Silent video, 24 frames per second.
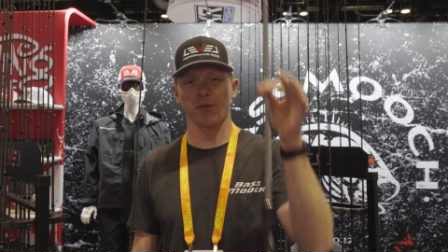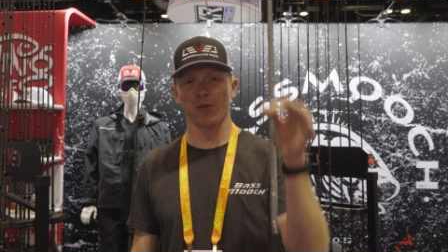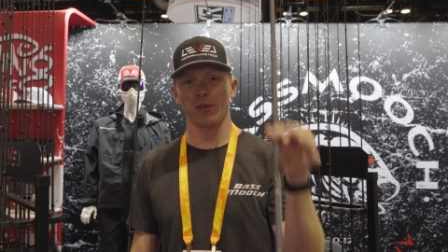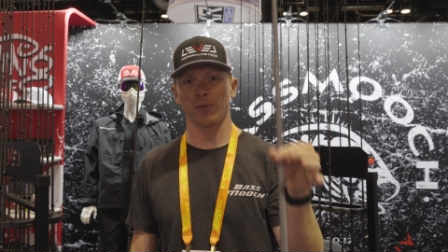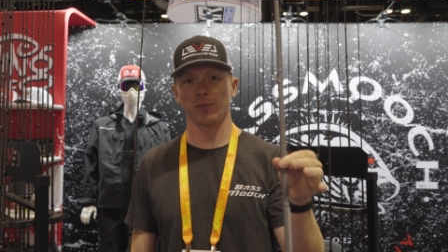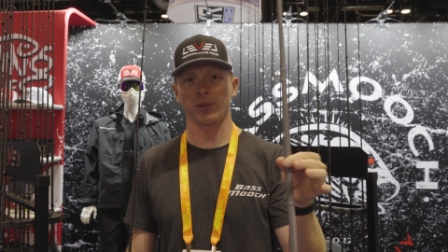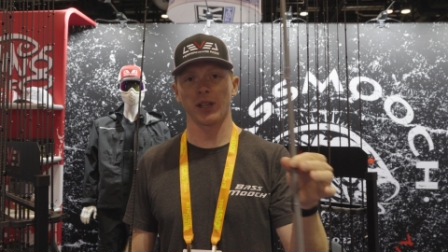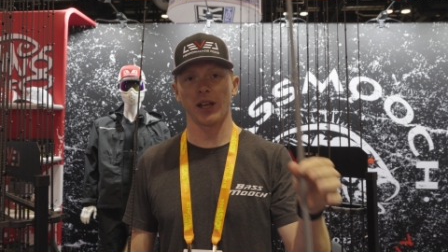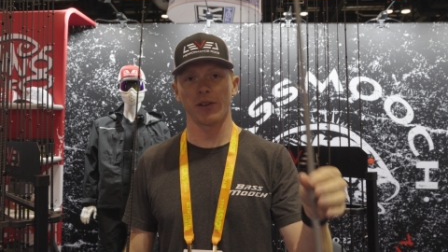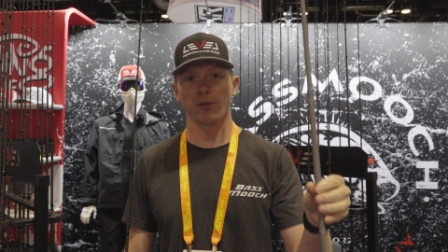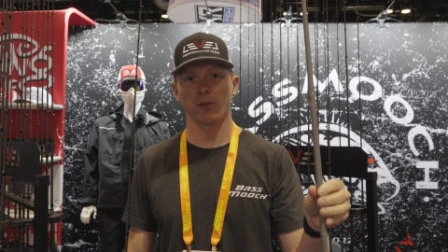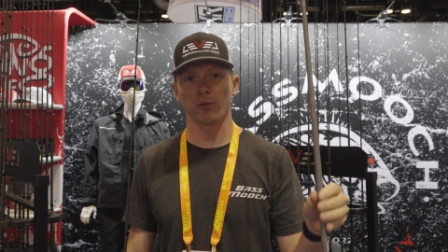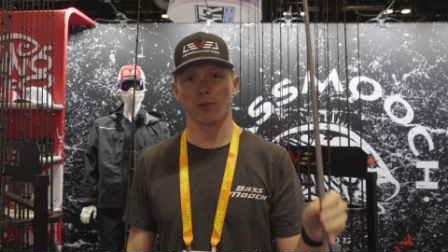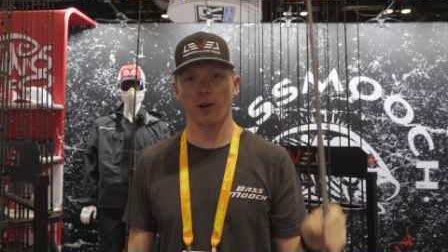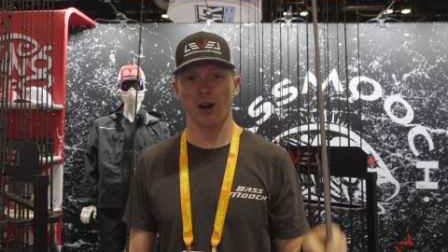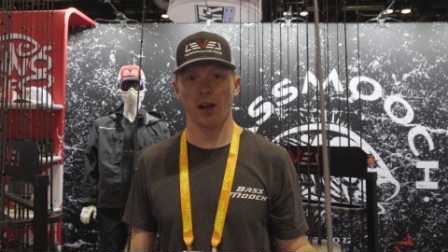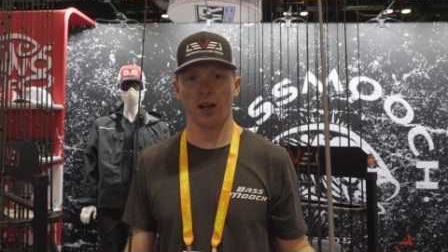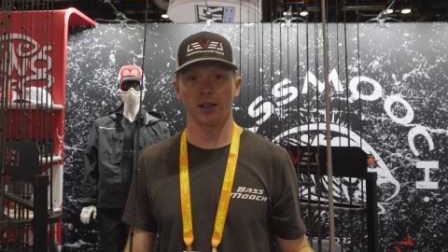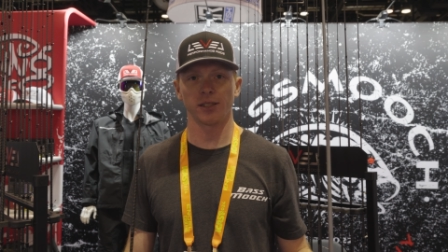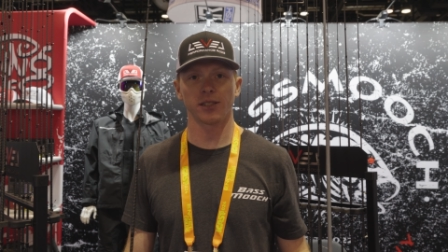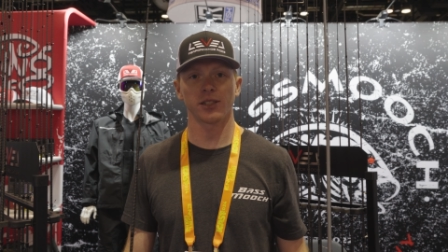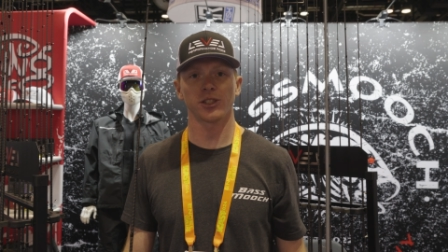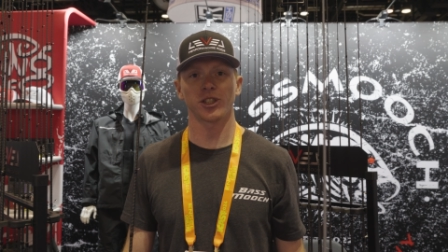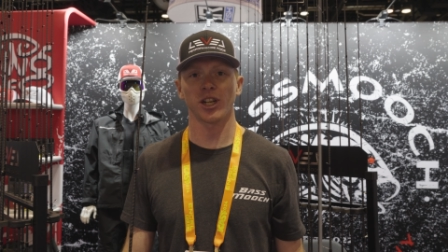from Level
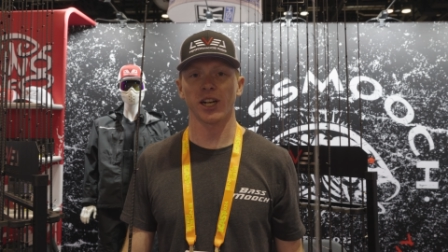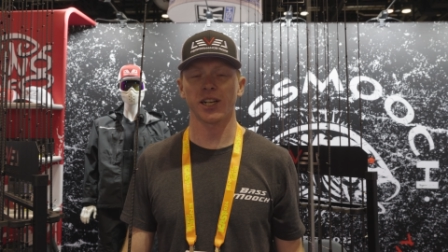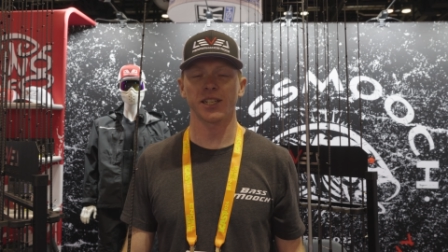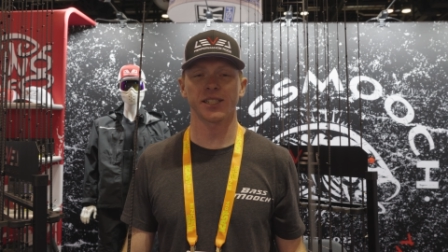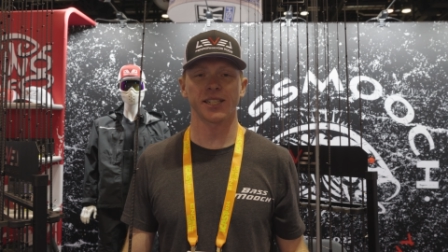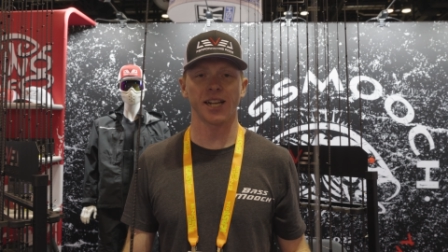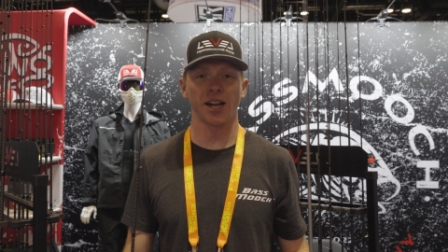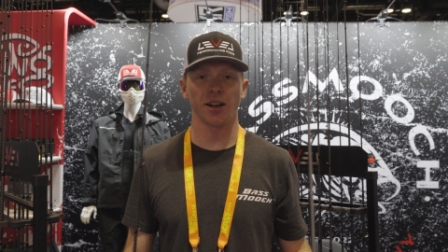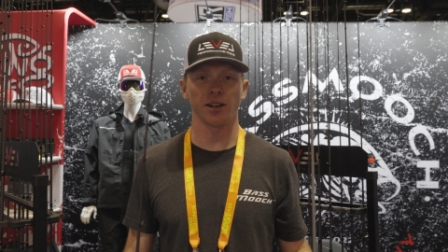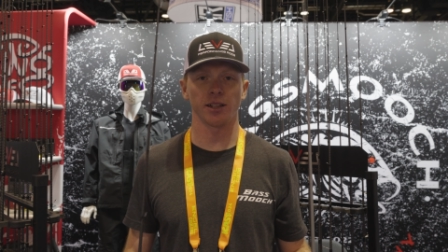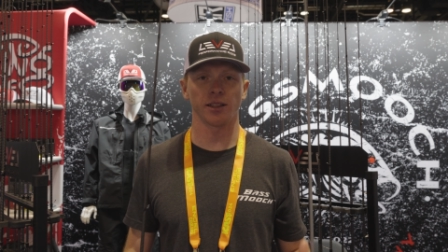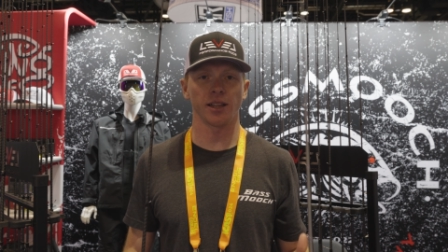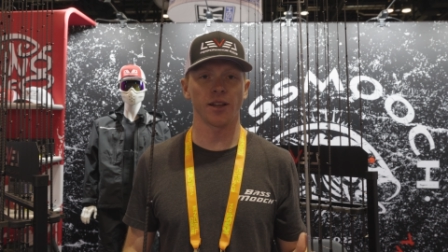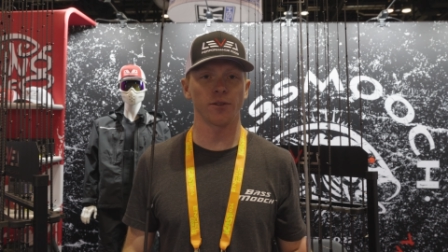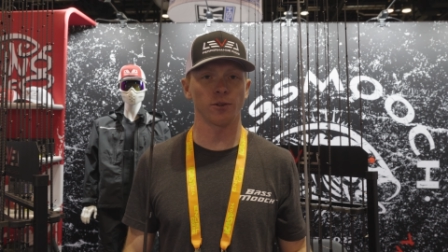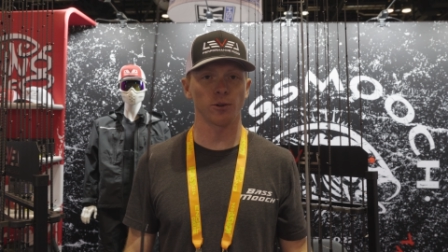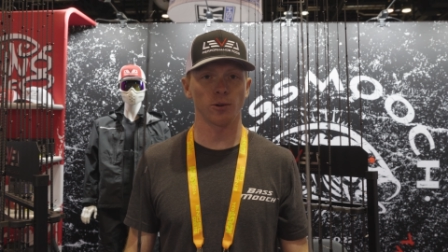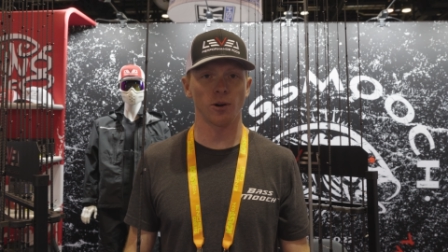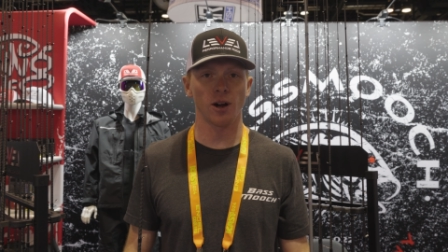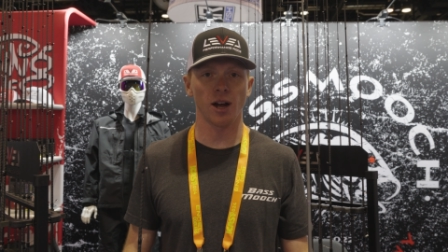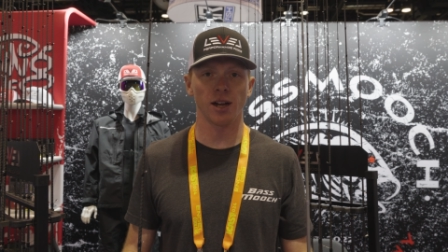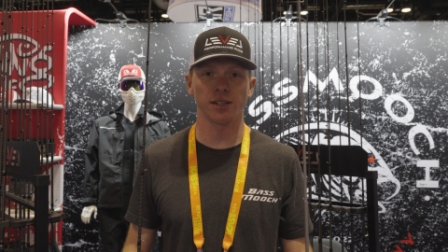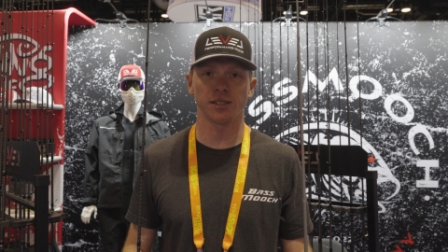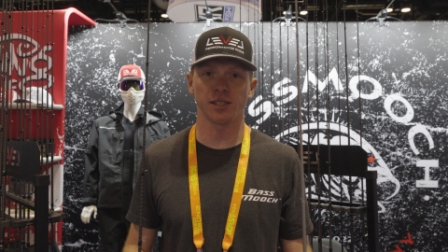Rods. Check us out at
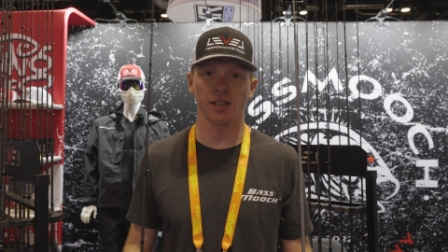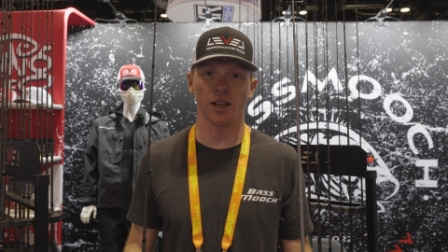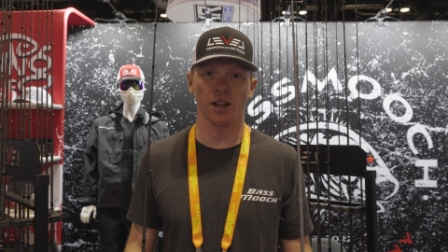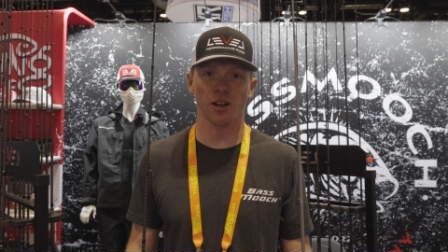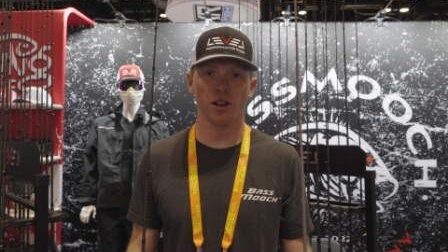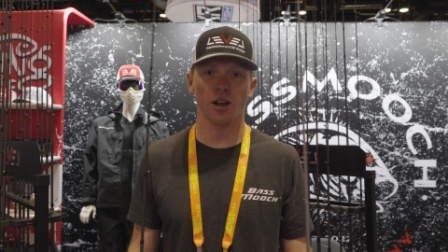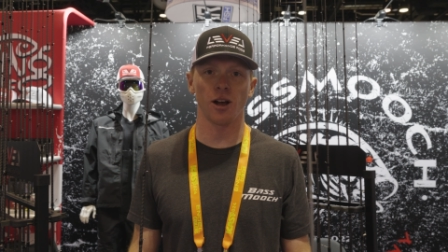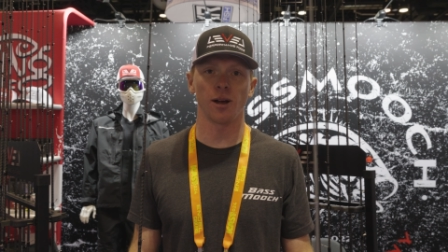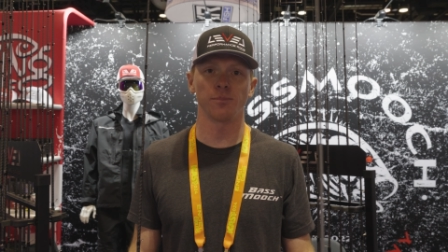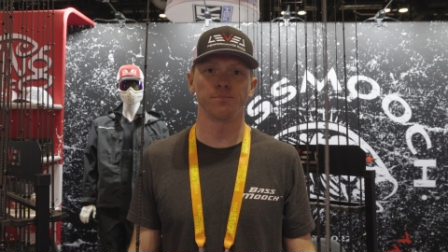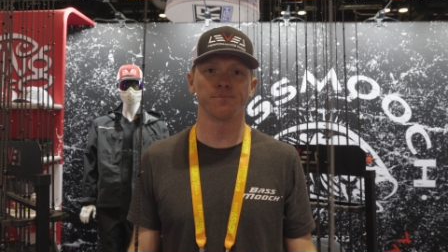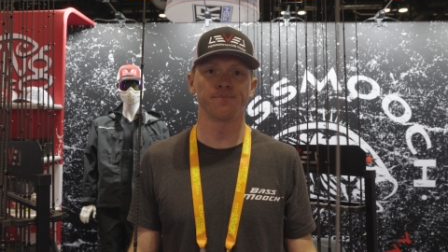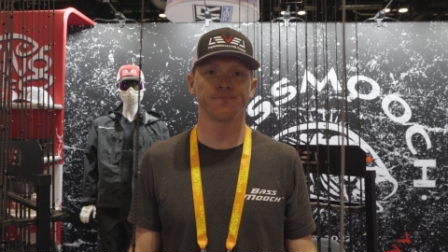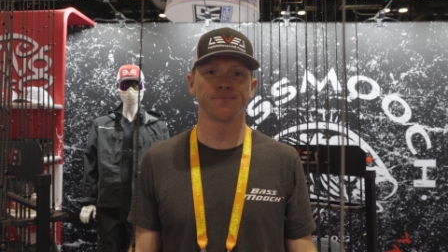levelrods.com.